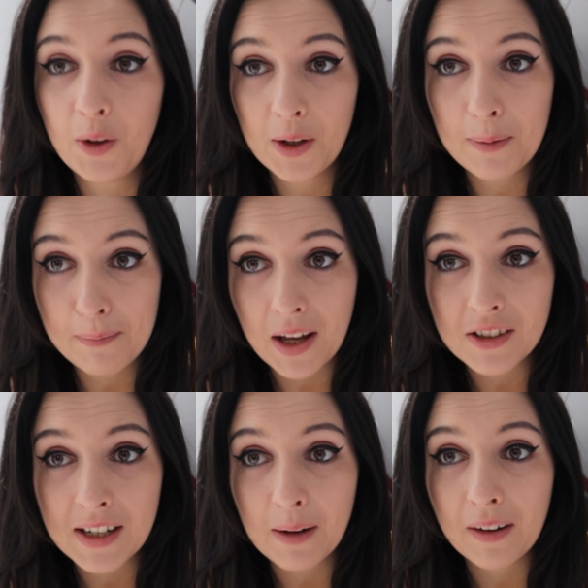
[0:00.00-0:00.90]
You can
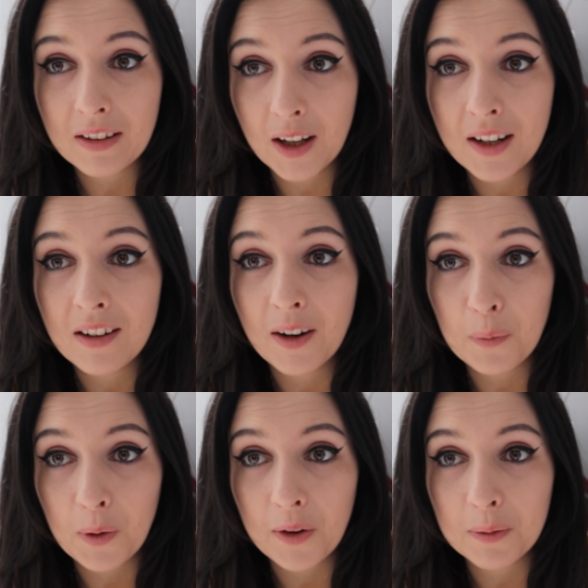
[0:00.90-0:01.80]
imagine how excited I
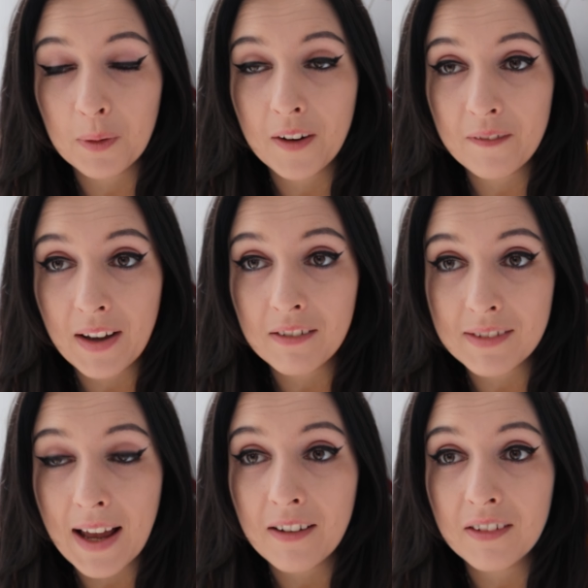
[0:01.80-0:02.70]
was when I
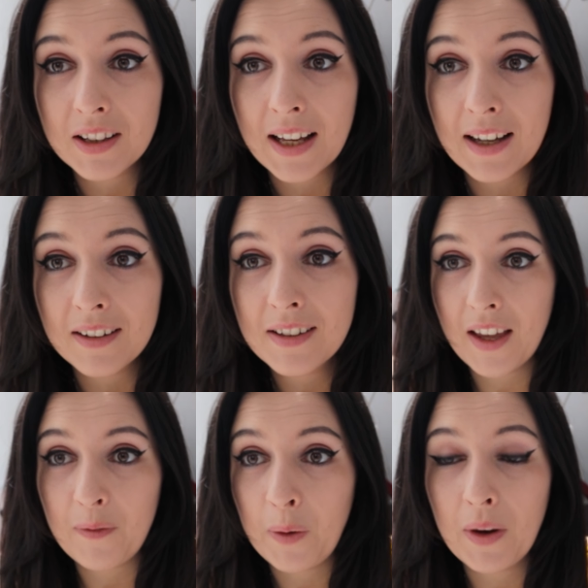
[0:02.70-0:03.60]
found out that
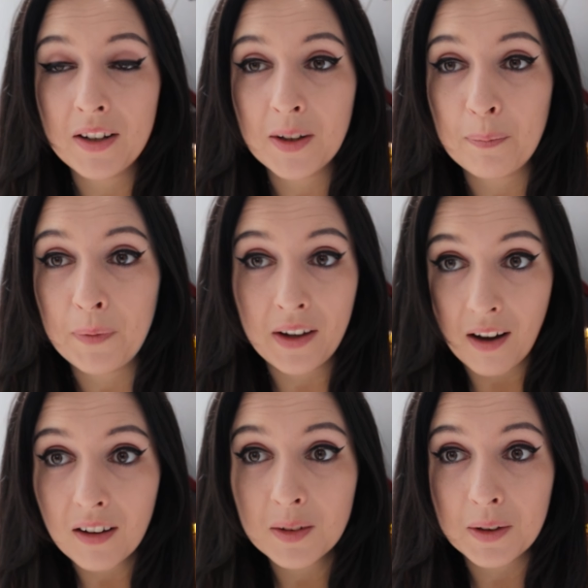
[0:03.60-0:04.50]
if we went to the
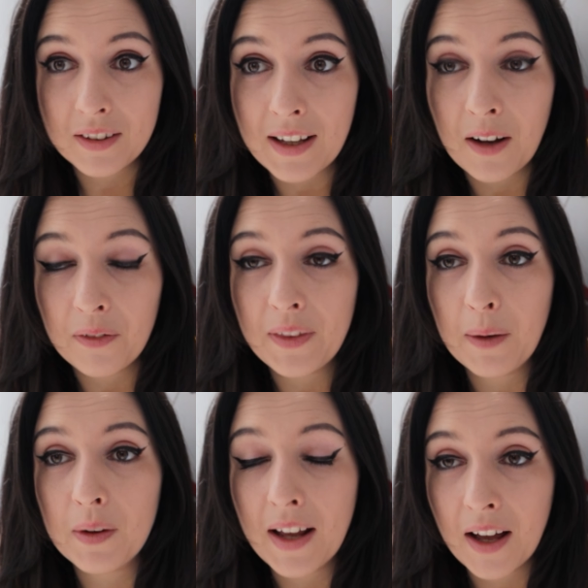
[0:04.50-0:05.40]
castle itself,
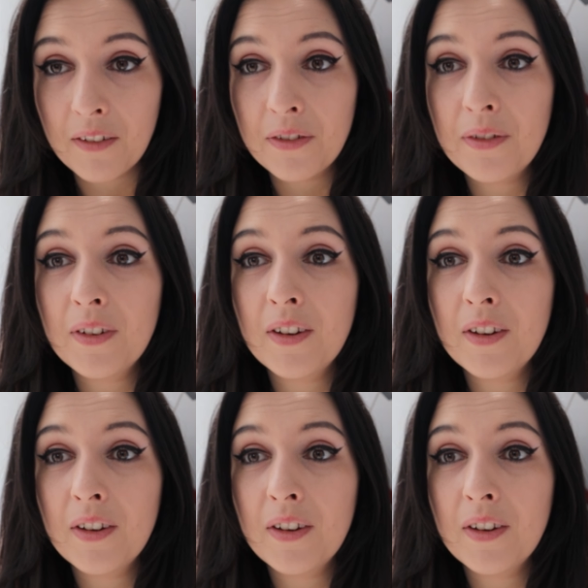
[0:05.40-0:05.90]
they would have